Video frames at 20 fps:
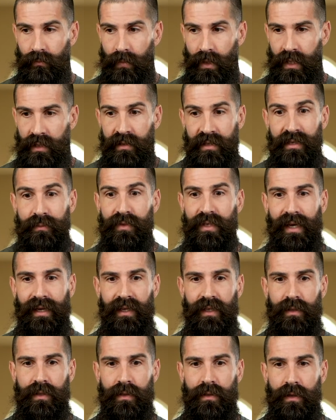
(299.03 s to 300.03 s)
It seems like
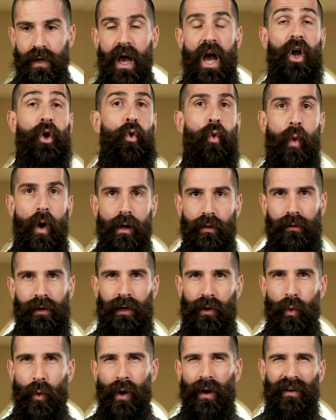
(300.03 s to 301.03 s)
it's a
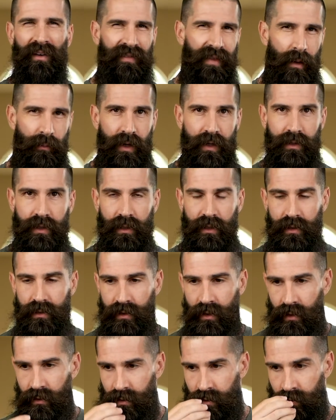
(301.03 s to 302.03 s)
quality oil, if that makes any
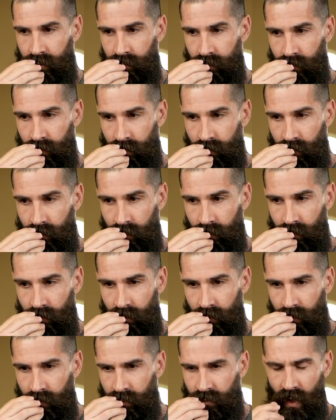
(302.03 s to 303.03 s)
sense.
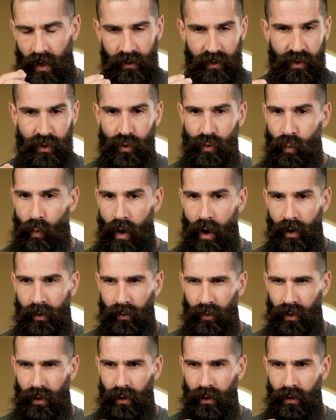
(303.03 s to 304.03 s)
Not too
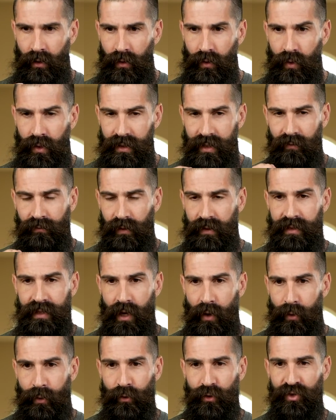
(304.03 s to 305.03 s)
watery. You definitely
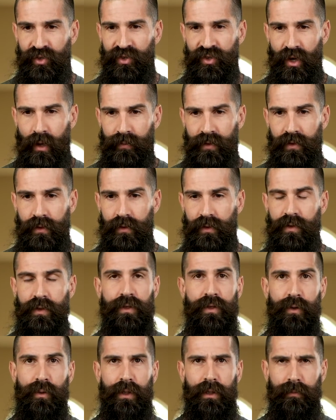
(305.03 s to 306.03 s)
tell there's substance
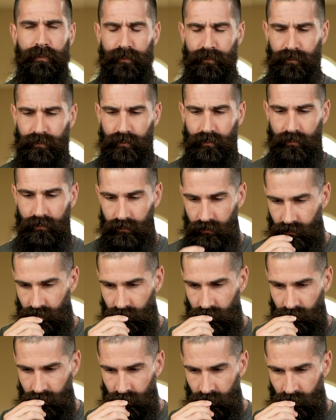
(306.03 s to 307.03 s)
to it.
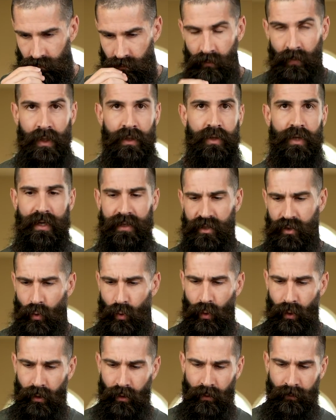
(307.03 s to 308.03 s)
So that's the
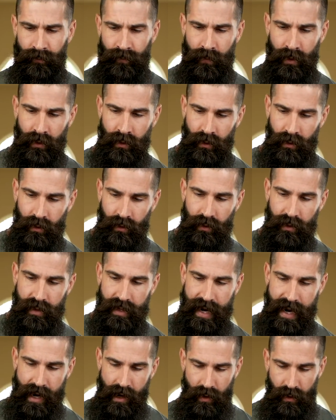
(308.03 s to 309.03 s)
oil.
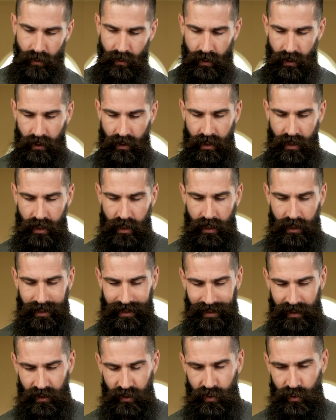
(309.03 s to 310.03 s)
Now, getting
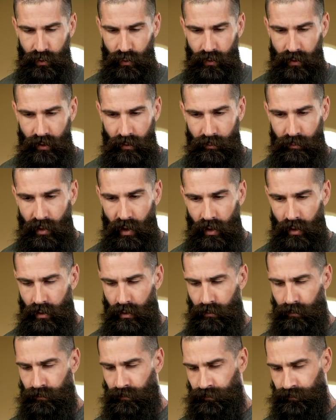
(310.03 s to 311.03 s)
into their
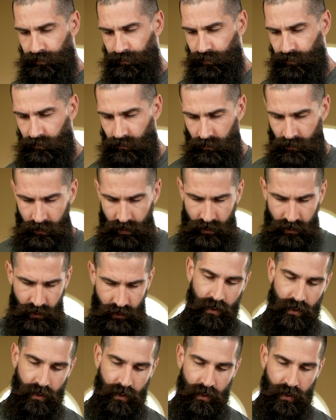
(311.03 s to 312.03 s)
balm.
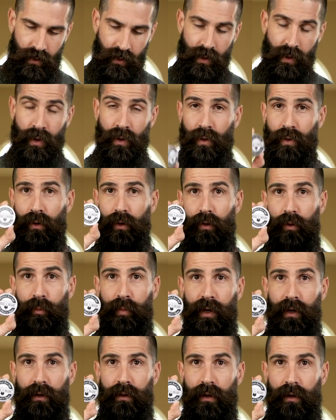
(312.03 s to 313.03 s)
Grow a
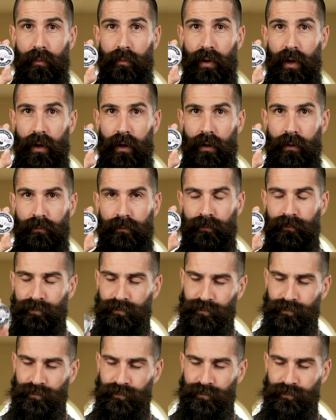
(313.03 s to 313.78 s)
Beard, their balm.